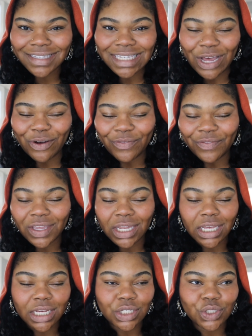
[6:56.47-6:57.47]
this
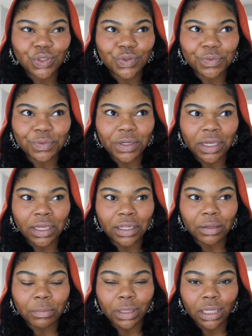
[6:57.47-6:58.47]
outfit
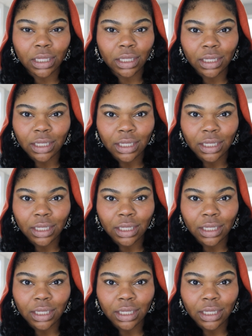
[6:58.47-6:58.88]
drained me.